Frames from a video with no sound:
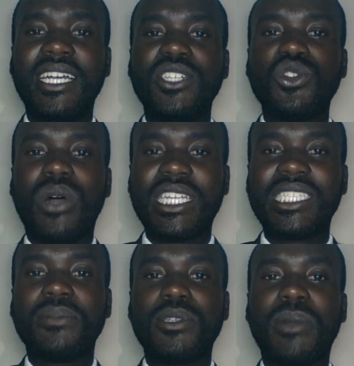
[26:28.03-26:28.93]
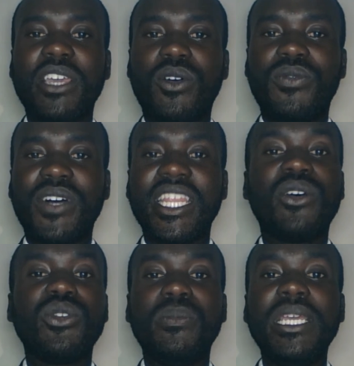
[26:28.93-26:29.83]
to accept my offer, there
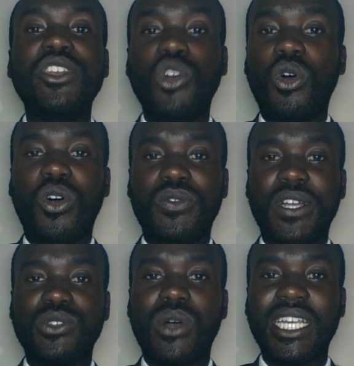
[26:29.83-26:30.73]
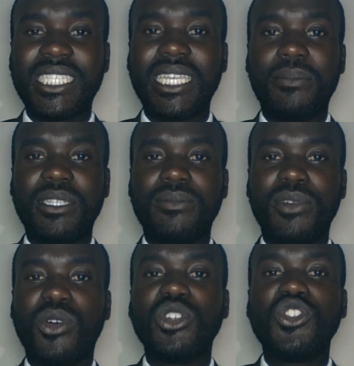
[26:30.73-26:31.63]
would be no offer to accept
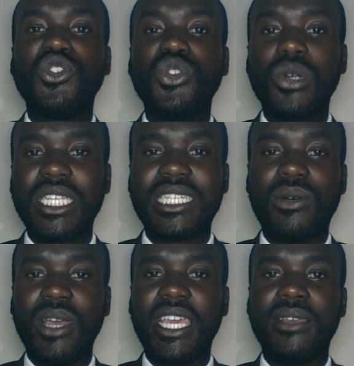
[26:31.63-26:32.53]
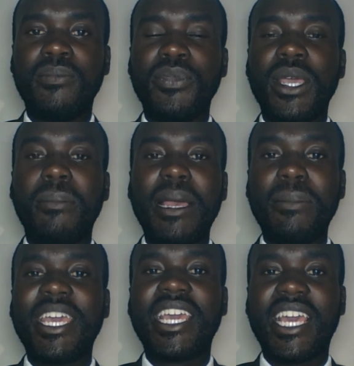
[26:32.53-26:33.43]
because you took it away by
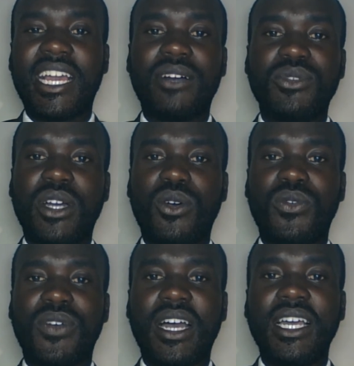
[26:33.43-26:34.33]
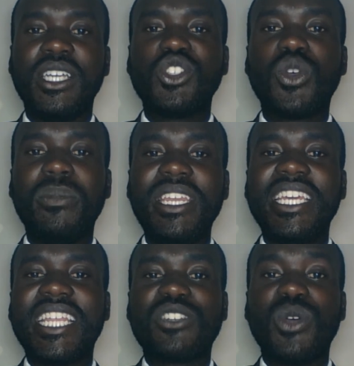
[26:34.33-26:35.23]
making a counter offer. So meaning
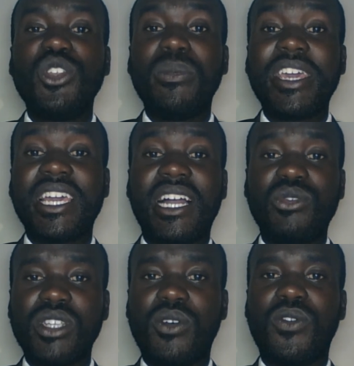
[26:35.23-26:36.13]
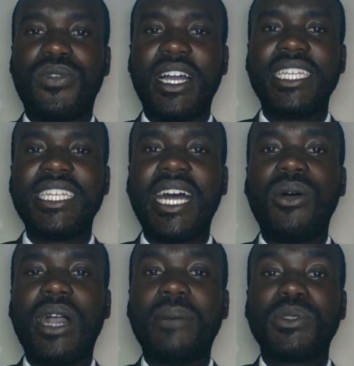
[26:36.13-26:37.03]
that when you make a counter offer, it now
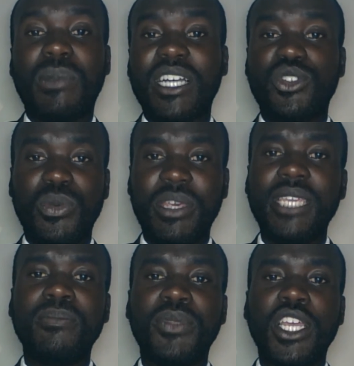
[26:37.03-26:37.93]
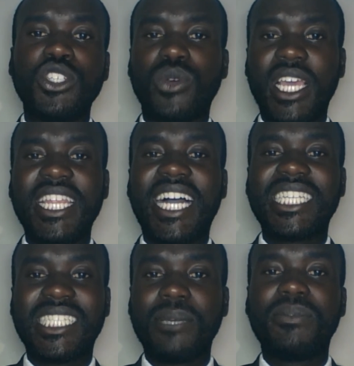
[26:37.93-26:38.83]
comes back to me to either
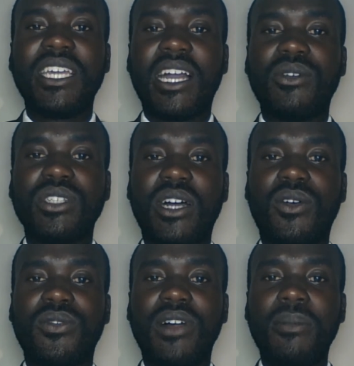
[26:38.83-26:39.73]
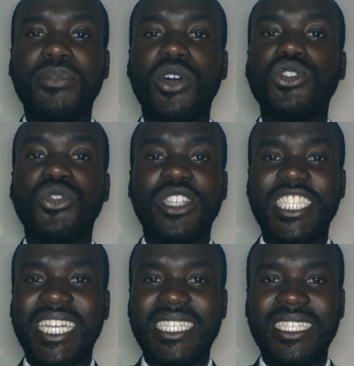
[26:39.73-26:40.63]
accept the counter offer or to
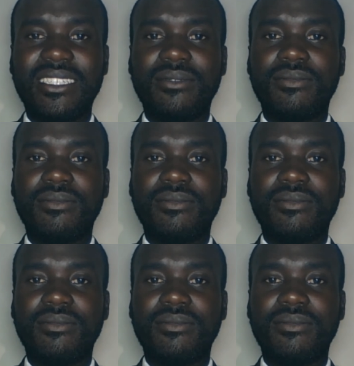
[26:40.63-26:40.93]
reject it.